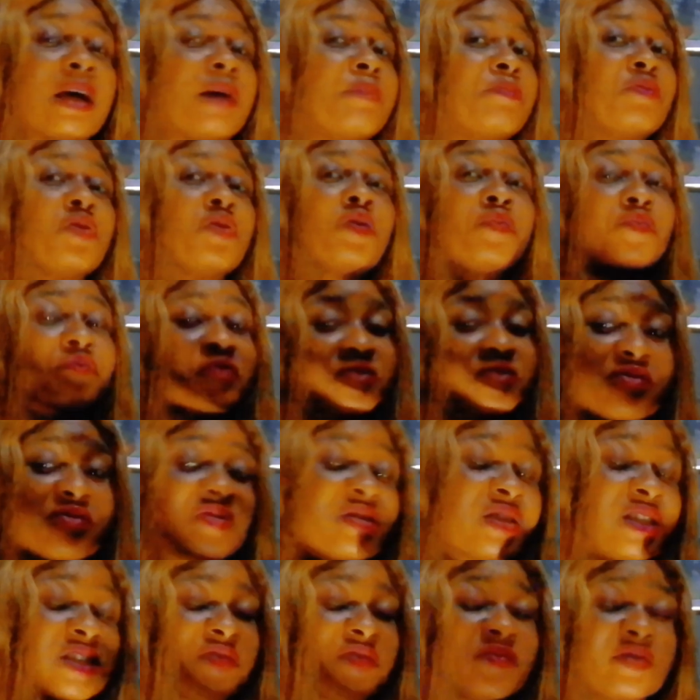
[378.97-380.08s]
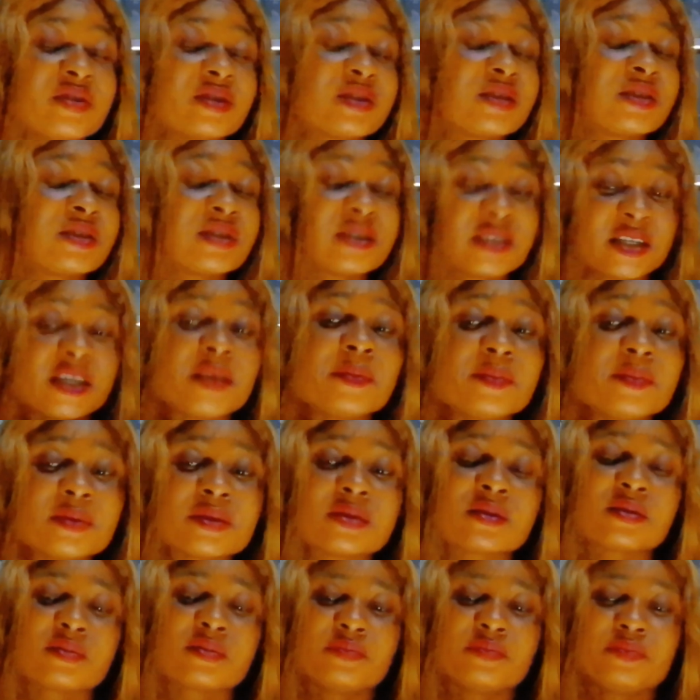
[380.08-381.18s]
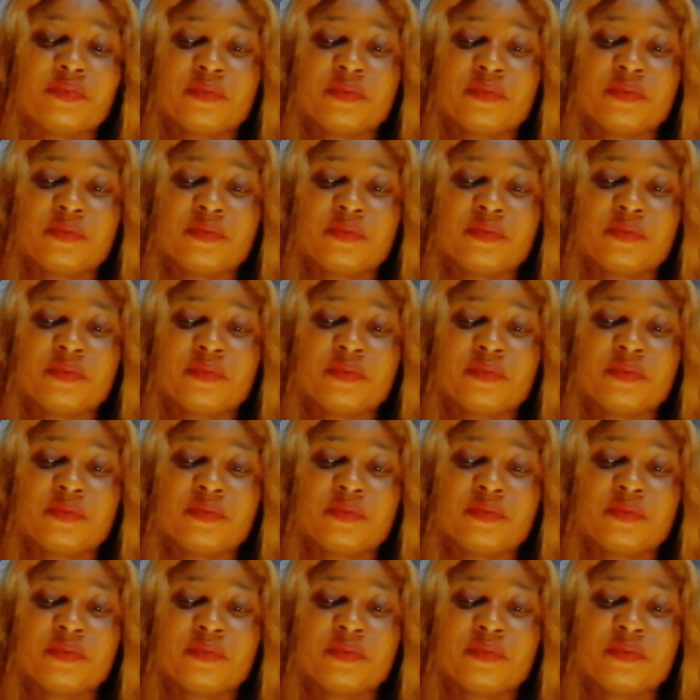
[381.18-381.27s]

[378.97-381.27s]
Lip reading: and more productivity tips,